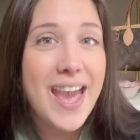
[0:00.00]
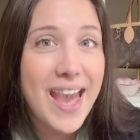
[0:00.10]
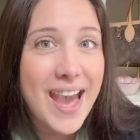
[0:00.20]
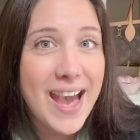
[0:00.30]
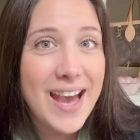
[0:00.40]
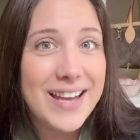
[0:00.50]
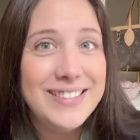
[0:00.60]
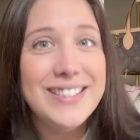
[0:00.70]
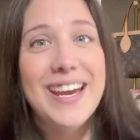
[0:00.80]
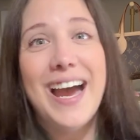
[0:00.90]

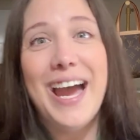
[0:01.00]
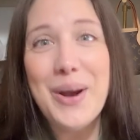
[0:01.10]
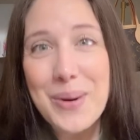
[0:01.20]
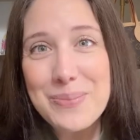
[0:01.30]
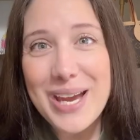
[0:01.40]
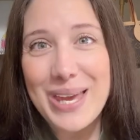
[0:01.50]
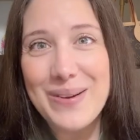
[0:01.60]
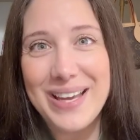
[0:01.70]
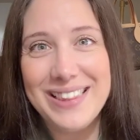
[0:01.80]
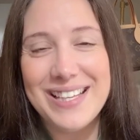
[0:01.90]
And I hope that you
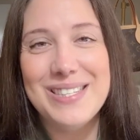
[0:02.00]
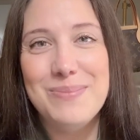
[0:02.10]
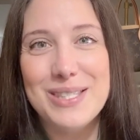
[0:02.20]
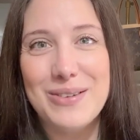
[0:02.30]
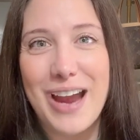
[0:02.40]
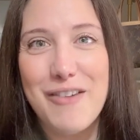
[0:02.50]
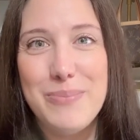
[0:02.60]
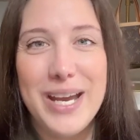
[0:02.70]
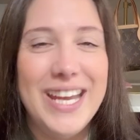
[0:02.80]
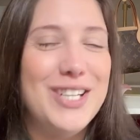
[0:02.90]
hit that subscribe
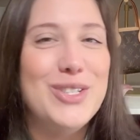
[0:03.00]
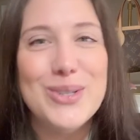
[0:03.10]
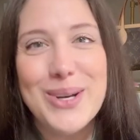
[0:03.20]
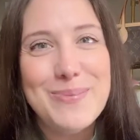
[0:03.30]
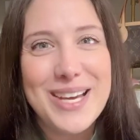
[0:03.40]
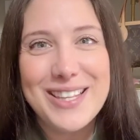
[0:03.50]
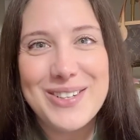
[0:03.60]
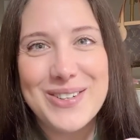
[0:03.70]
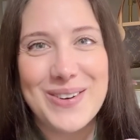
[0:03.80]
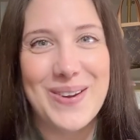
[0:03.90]
button, join my
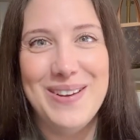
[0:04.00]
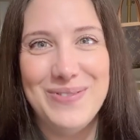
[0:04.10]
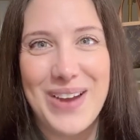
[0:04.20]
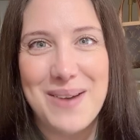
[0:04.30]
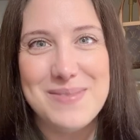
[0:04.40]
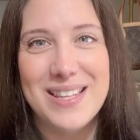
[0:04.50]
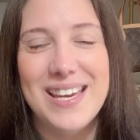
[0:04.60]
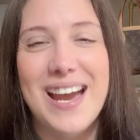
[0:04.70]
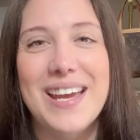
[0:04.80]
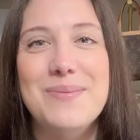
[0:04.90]
little growing
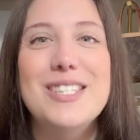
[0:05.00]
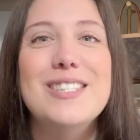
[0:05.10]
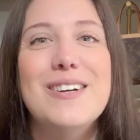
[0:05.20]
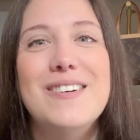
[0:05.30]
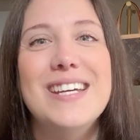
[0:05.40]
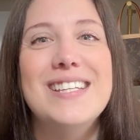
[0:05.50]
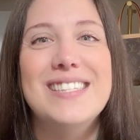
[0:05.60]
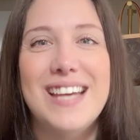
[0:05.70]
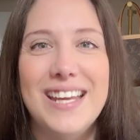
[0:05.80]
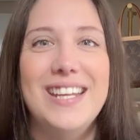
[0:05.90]
family. I am so
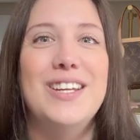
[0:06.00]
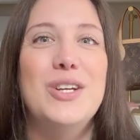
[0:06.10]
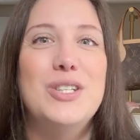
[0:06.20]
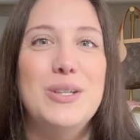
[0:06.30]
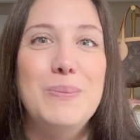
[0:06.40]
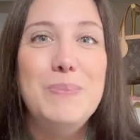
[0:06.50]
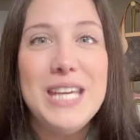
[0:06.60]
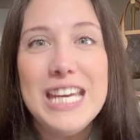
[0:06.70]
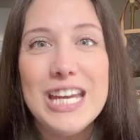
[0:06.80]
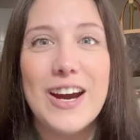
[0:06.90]
excited to
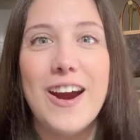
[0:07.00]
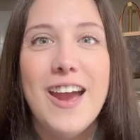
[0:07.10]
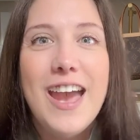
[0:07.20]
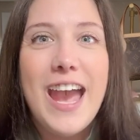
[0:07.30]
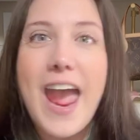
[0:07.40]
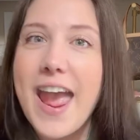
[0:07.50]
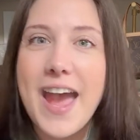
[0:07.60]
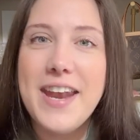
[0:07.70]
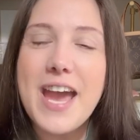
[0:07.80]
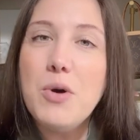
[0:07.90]
be here
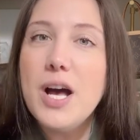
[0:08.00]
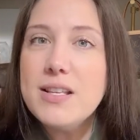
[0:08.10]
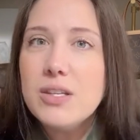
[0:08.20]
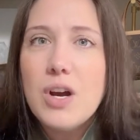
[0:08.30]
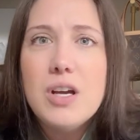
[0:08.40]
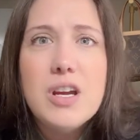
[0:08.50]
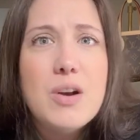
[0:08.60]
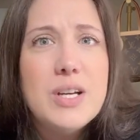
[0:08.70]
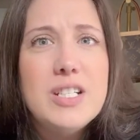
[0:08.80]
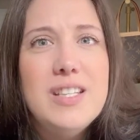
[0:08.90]
and I will answer all your
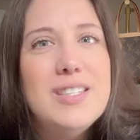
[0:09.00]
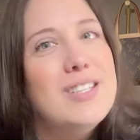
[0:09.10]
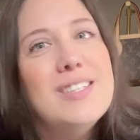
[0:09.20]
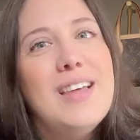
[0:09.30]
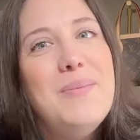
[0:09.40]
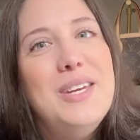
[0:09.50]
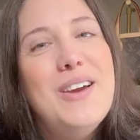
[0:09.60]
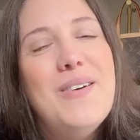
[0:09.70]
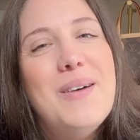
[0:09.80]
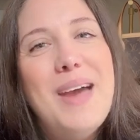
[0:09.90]
questions. Just let me
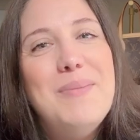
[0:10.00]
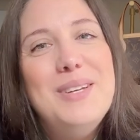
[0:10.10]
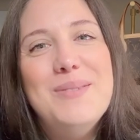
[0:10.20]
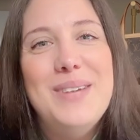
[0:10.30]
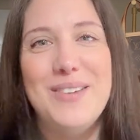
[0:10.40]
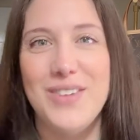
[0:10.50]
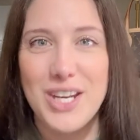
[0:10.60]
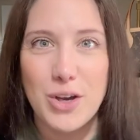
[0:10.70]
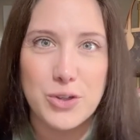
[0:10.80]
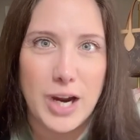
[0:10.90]
know. I'm happy to make
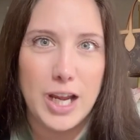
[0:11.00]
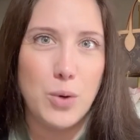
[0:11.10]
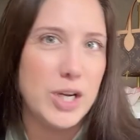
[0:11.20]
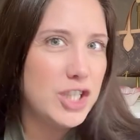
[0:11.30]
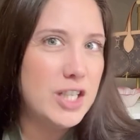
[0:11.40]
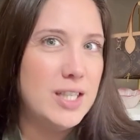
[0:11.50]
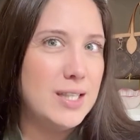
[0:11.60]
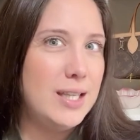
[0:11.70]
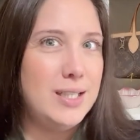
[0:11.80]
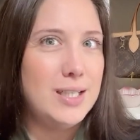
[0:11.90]
videos, right? Questions
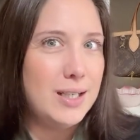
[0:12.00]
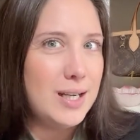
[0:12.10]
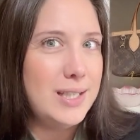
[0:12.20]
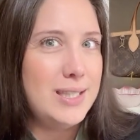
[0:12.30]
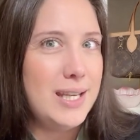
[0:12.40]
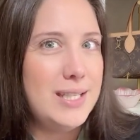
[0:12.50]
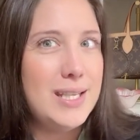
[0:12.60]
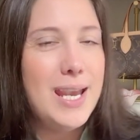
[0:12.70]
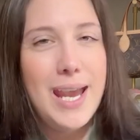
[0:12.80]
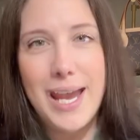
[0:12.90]
lead to content,
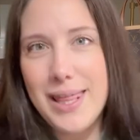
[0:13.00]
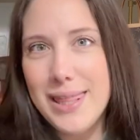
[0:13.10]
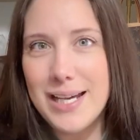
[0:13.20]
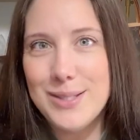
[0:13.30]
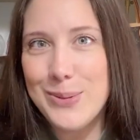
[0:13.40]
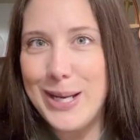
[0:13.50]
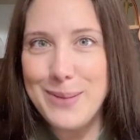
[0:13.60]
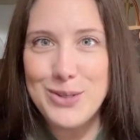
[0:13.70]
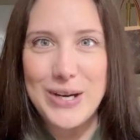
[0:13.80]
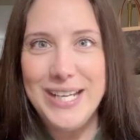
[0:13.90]
and that's what
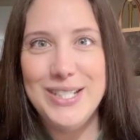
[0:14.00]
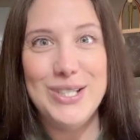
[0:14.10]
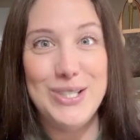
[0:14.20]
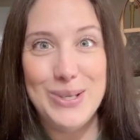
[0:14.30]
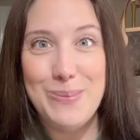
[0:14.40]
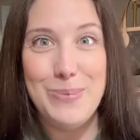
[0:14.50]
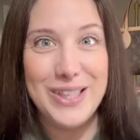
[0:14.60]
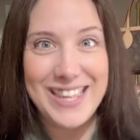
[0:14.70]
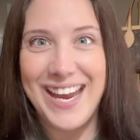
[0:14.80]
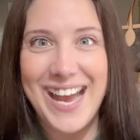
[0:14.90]
I'm trying to do
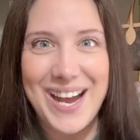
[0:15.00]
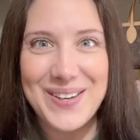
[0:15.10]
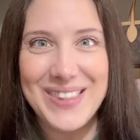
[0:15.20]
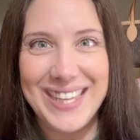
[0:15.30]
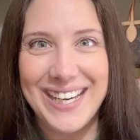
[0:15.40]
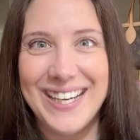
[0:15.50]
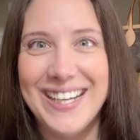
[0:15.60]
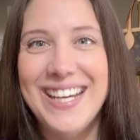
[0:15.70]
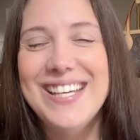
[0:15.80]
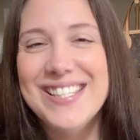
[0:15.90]
put that out there.
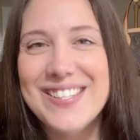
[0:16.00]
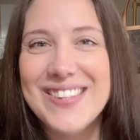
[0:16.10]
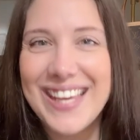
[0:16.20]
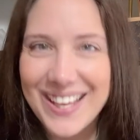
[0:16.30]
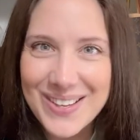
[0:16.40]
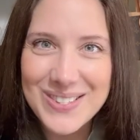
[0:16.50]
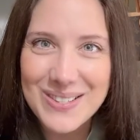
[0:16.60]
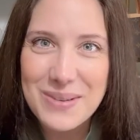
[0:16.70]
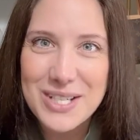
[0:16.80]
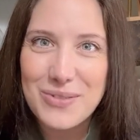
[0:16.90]
So thank you
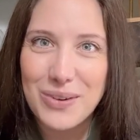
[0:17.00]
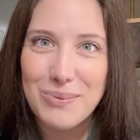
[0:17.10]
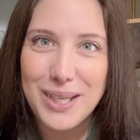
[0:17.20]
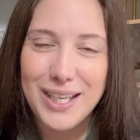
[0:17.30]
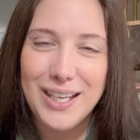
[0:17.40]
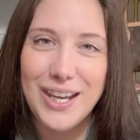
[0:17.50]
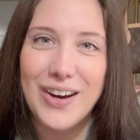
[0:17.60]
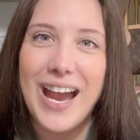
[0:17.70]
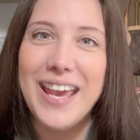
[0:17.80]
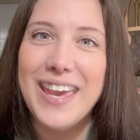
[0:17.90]
so much for being
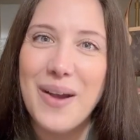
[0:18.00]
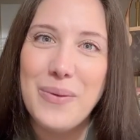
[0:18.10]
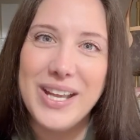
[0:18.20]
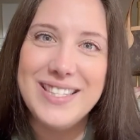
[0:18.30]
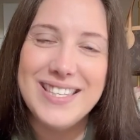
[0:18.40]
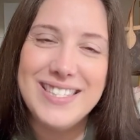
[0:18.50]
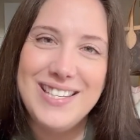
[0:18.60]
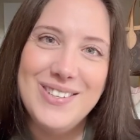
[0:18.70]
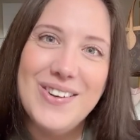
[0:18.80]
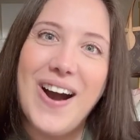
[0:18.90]
here. I can't wait to see
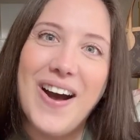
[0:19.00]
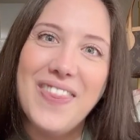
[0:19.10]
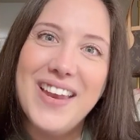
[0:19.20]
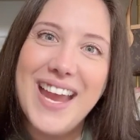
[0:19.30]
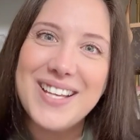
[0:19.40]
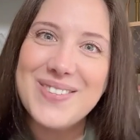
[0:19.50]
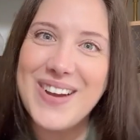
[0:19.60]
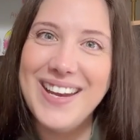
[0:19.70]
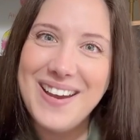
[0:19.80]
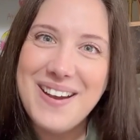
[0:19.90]
you on the next
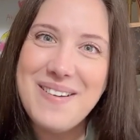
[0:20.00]
one.